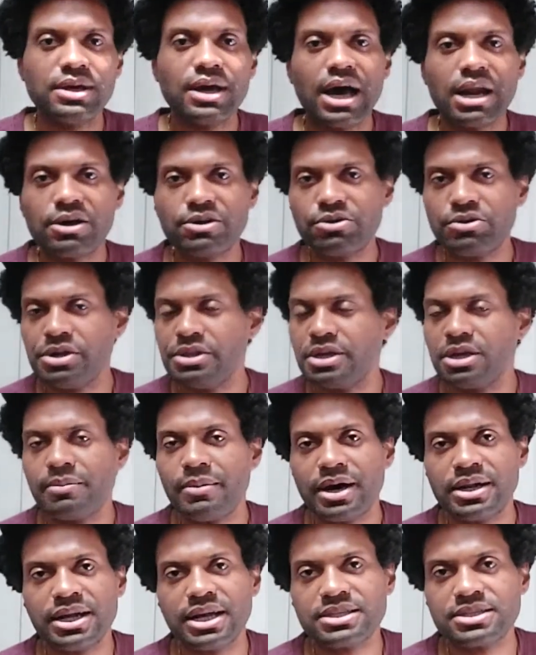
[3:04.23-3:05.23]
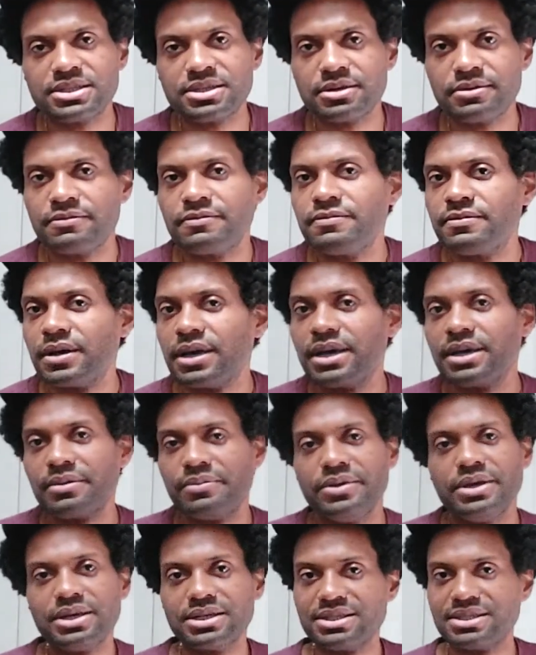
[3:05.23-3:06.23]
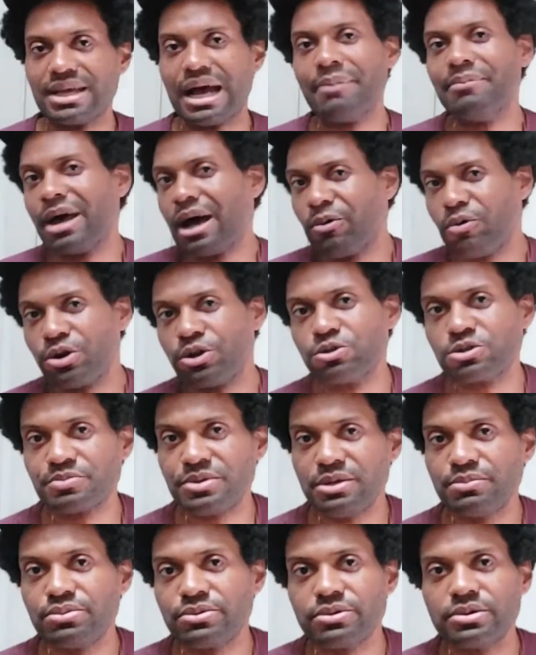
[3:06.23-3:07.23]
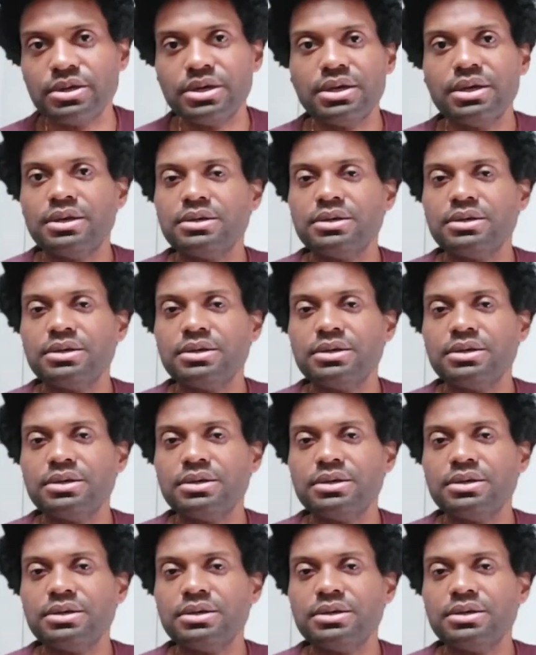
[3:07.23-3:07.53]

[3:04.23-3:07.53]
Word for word: I don't know anything about that stuff because I'm not one of those people.